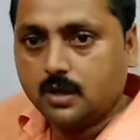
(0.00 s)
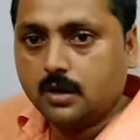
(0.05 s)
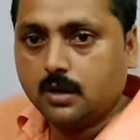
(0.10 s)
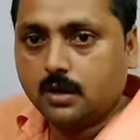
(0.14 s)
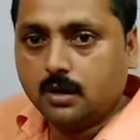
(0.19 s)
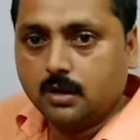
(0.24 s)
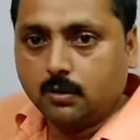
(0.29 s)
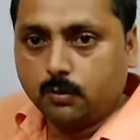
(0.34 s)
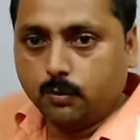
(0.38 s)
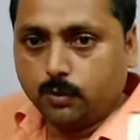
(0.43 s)

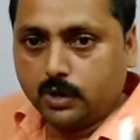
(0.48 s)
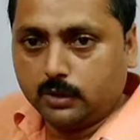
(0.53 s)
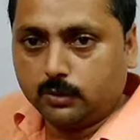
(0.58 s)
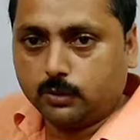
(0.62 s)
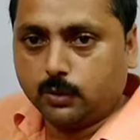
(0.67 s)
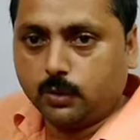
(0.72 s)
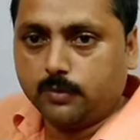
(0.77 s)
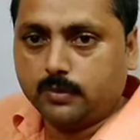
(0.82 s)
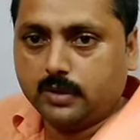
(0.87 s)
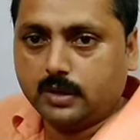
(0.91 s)
1
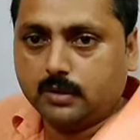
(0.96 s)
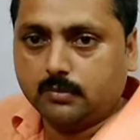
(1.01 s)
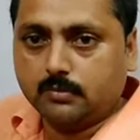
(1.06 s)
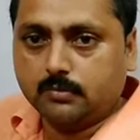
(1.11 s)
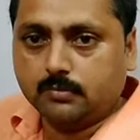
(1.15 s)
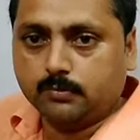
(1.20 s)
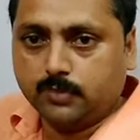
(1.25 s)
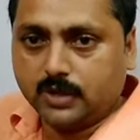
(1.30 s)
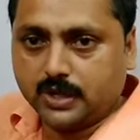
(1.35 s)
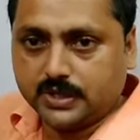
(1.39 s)
chromium
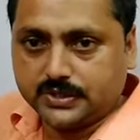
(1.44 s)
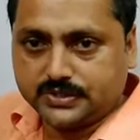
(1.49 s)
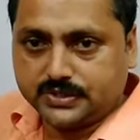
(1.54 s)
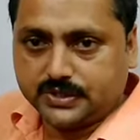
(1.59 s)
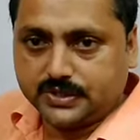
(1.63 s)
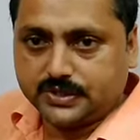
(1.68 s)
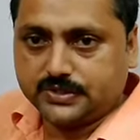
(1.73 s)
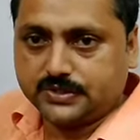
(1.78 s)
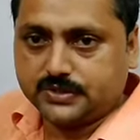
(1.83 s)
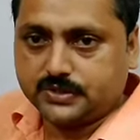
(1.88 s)
plus
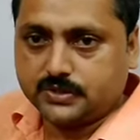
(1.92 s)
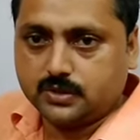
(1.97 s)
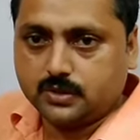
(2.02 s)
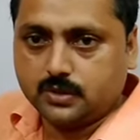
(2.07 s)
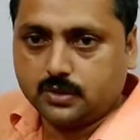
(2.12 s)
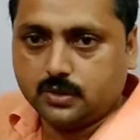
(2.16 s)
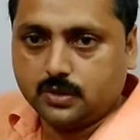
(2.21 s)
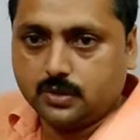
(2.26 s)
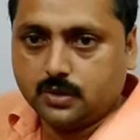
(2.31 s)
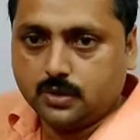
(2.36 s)
6,
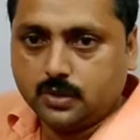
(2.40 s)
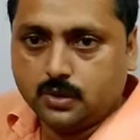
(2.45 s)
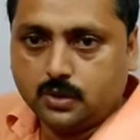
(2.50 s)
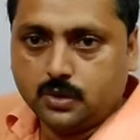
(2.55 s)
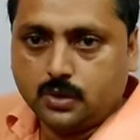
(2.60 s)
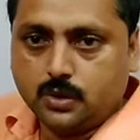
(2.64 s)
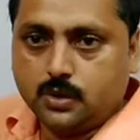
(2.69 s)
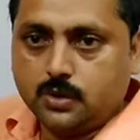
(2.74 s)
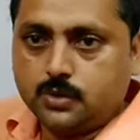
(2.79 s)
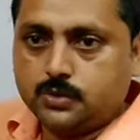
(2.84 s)

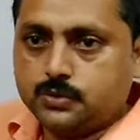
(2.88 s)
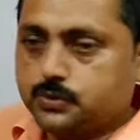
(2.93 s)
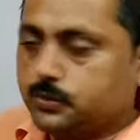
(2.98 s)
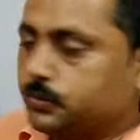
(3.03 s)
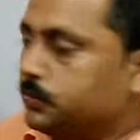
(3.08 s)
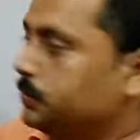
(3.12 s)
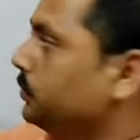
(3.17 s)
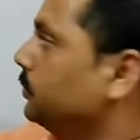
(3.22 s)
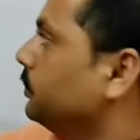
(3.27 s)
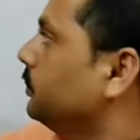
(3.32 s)

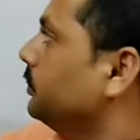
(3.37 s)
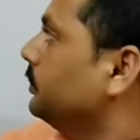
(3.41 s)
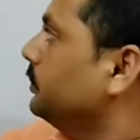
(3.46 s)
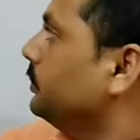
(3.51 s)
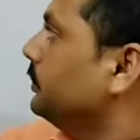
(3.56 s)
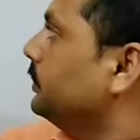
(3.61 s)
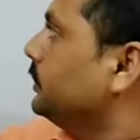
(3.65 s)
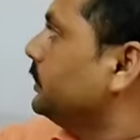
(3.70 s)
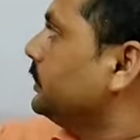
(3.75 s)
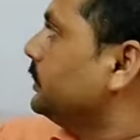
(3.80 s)
so
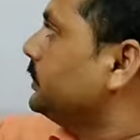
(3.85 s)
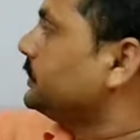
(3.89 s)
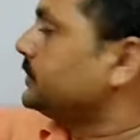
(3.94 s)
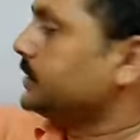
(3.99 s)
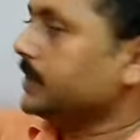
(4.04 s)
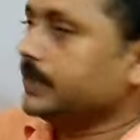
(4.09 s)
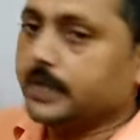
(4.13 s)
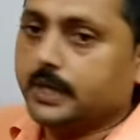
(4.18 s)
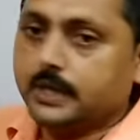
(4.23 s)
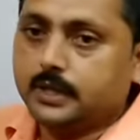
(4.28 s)

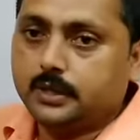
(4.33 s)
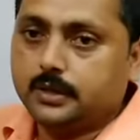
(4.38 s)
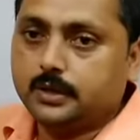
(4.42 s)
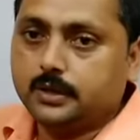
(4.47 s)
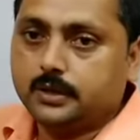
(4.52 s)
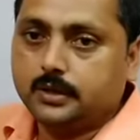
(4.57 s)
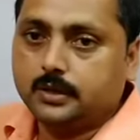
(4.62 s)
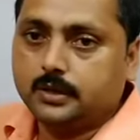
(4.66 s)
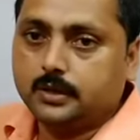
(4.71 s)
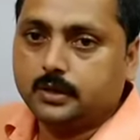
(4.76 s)
second
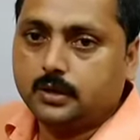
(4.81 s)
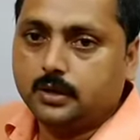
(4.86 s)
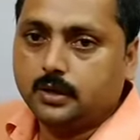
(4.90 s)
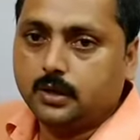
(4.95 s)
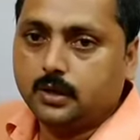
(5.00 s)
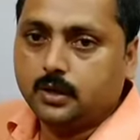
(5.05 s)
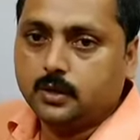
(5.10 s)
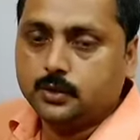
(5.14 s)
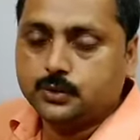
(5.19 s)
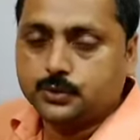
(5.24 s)

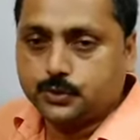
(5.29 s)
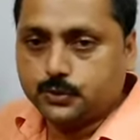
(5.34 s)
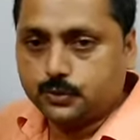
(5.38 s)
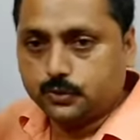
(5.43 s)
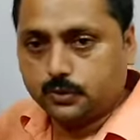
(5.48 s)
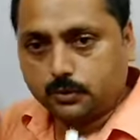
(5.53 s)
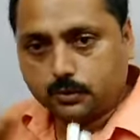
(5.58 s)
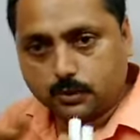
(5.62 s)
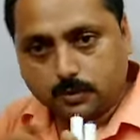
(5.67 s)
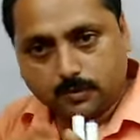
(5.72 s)
2
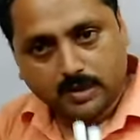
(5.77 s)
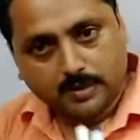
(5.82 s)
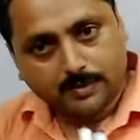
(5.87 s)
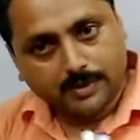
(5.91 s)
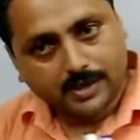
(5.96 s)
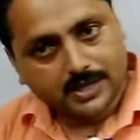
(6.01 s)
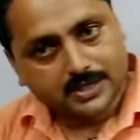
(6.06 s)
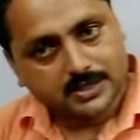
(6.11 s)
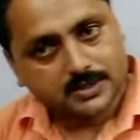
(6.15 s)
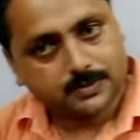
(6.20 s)
chromium
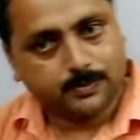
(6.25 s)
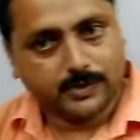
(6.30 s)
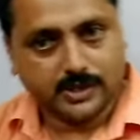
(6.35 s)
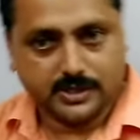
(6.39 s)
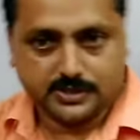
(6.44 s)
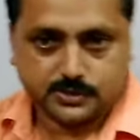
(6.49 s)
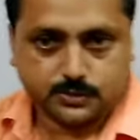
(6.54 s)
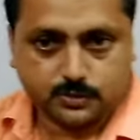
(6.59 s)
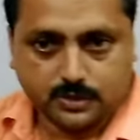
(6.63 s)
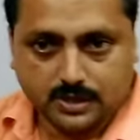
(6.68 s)
has plus
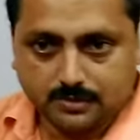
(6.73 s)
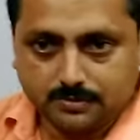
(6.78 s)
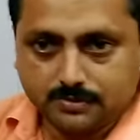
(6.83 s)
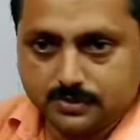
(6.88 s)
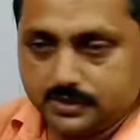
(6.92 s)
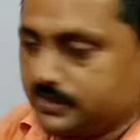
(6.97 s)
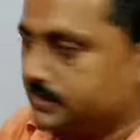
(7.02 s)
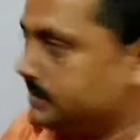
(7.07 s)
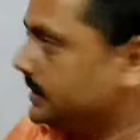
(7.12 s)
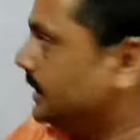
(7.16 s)

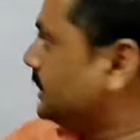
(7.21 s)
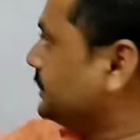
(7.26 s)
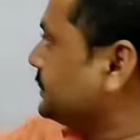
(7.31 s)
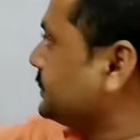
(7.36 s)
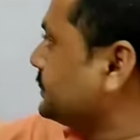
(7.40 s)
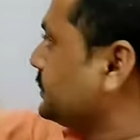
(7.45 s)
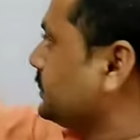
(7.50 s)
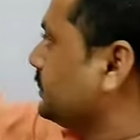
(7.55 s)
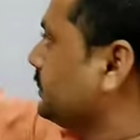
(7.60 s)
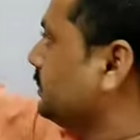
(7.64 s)
12
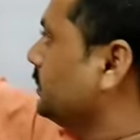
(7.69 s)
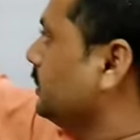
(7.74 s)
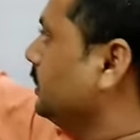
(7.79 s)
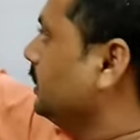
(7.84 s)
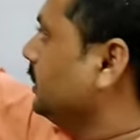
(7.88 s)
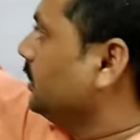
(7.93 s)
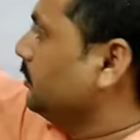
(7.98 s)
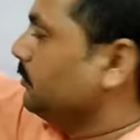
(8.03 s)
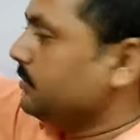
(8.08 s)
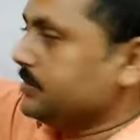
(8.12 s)
charge,
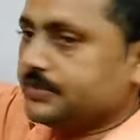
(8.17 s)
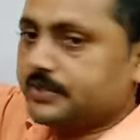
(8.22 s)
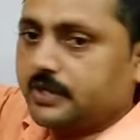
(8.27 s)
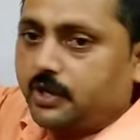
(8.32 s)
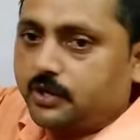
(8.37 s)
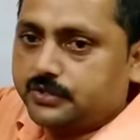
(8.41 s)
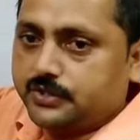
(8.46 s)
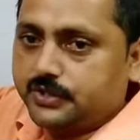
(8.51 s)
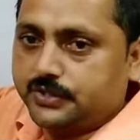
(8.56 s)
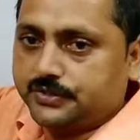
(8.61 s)
is
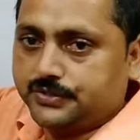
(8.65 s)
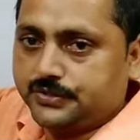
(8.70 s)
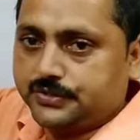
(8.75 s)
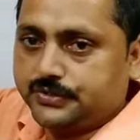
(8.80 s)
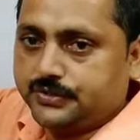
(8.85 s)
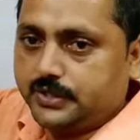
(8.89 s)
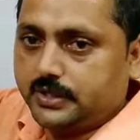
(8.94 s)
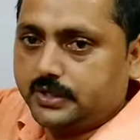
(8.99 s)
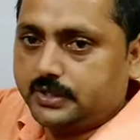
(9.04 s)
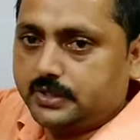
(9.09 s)
oxidation
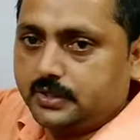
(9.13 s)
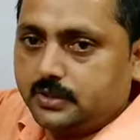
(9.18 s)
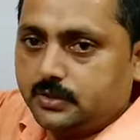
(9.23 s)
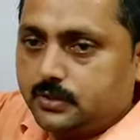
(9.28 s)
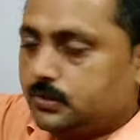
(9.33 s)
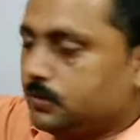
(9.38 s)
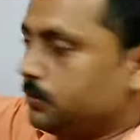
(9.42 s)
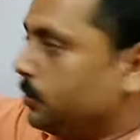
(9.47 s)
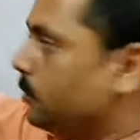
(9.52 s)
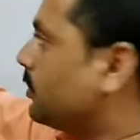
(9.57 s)
state,
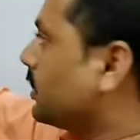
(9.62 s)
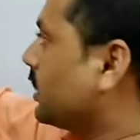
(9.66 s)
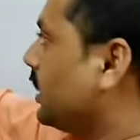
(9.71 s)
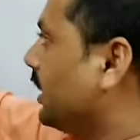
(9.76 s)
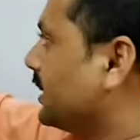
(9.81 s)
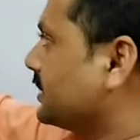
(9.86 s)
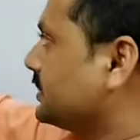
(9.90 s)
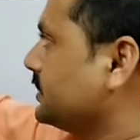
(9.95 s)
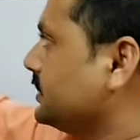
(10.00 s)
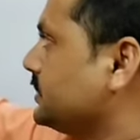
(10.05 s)
overall
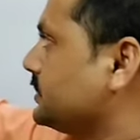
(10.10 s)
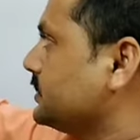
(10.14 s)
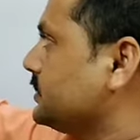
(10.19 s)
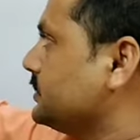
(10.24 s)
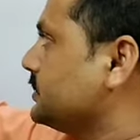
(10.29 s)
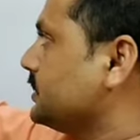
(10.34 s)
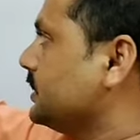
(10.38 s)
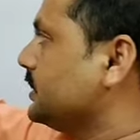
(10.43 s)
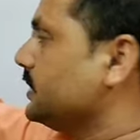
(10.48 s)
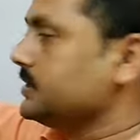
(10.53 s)
oxidation
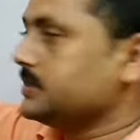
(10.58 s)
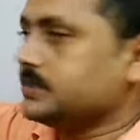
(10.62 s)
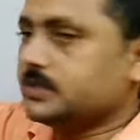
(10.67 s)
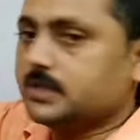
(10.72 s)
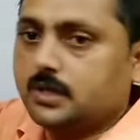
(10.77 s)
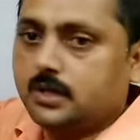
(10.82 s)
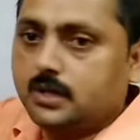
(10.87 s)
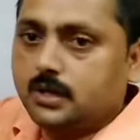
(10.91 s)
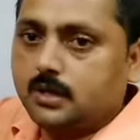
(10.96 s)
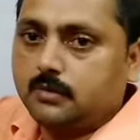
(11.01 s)
state is
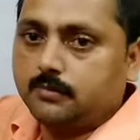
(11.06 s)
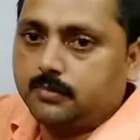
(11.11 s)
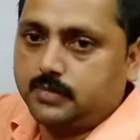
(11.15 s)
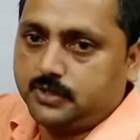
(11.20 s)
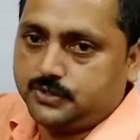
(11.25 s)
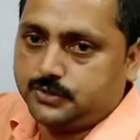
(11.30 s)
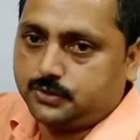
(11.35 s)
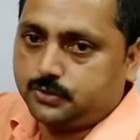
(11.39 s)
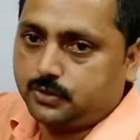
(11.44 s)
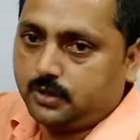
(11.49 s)
plus
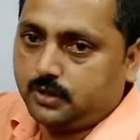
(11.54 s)
12.